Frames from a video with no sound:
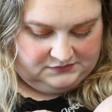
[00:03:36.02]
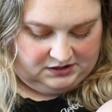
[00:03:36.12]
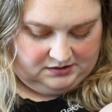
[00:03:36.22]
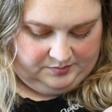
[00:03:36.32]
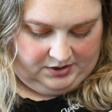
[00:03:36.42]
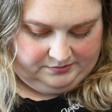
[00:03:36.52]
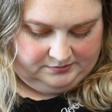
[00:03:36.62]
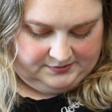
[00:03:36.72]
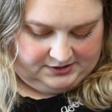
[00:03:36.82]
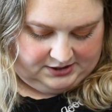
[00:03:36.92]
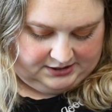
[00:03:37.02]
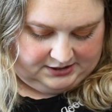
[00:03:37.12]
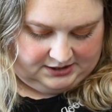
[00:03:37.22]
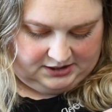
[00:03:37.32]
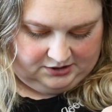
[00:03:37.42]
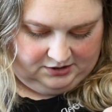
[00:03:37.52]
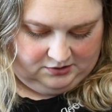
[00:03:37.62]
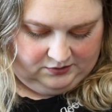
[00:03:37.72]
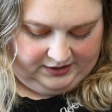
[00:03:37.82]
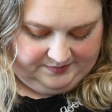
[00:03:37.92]
uh, probably not in here.
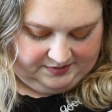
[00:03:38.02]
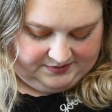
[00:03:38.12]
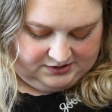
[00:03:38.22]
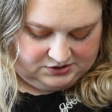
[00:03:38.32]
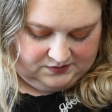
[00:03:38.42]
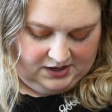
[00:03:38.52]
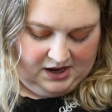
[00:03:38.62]
Oh yeah, maybe I do.